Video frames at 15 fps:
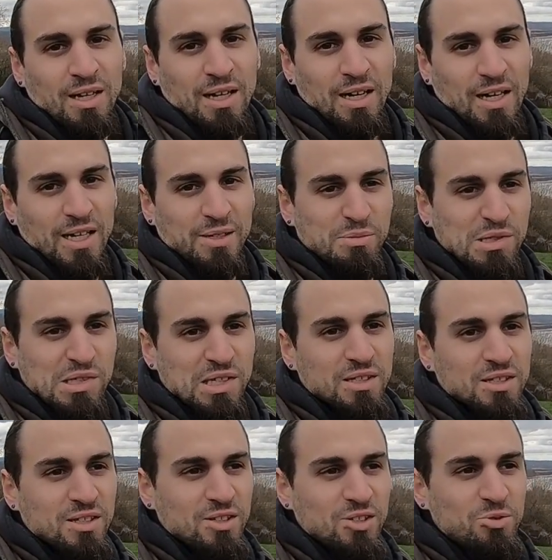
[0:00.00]
I am
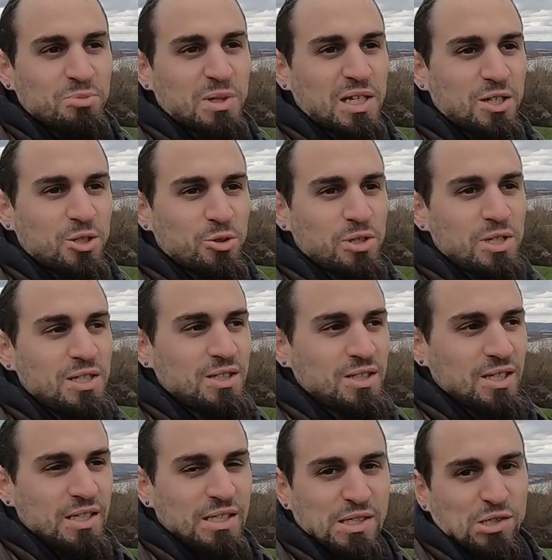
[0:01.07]
sending you my
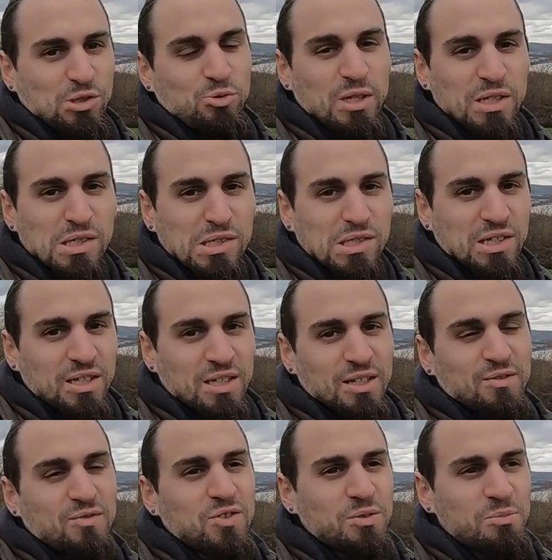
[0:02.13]
greetings once
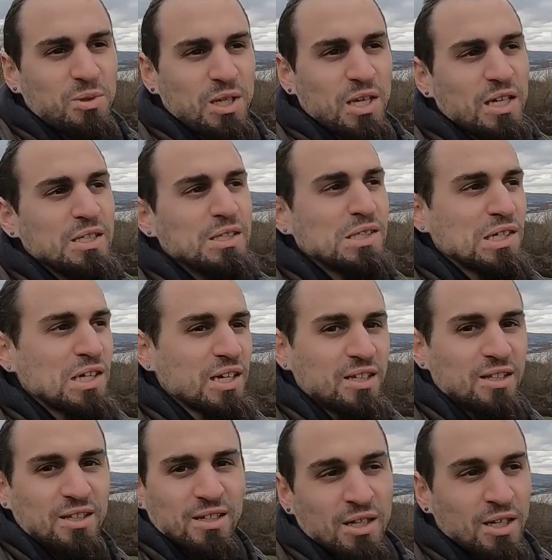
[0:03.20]
again from
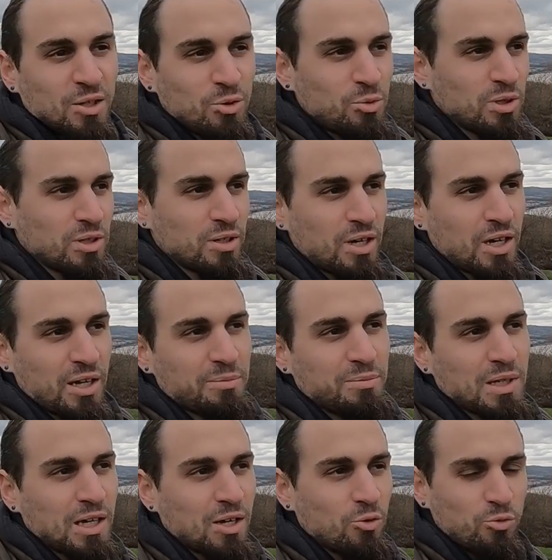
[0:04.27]
Gateshead, where I am
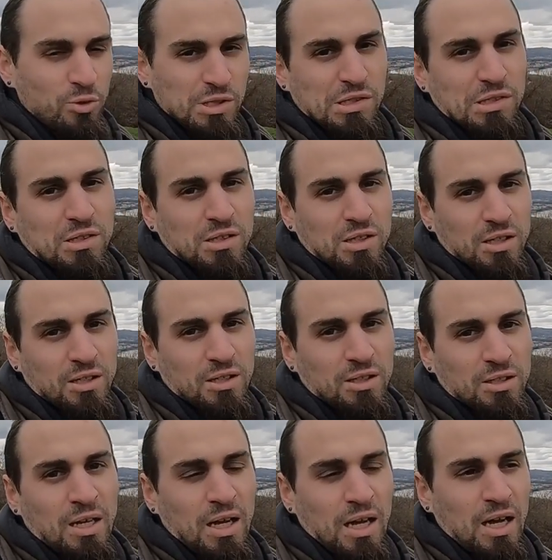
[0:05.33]
now visiting
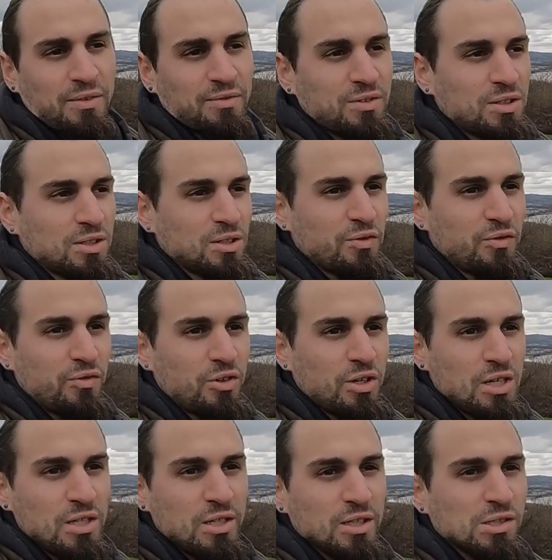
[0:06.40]
after 3
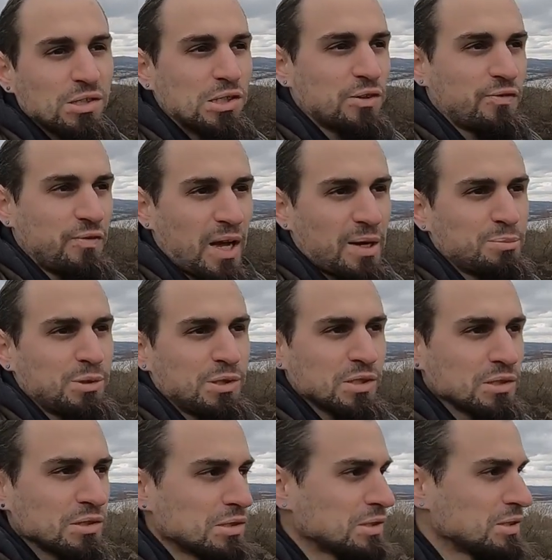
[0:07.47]
years of
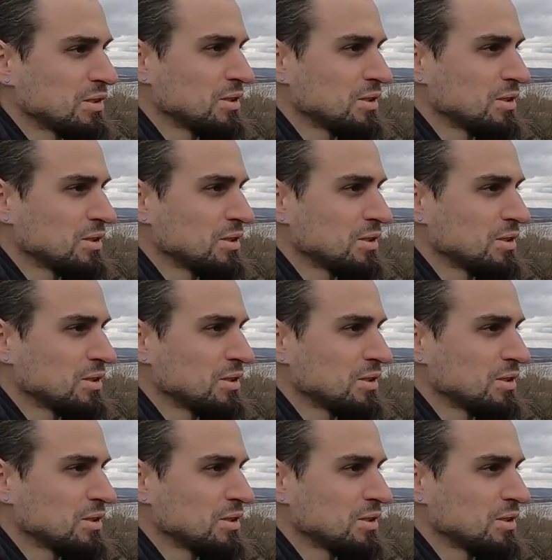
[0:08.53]
absence.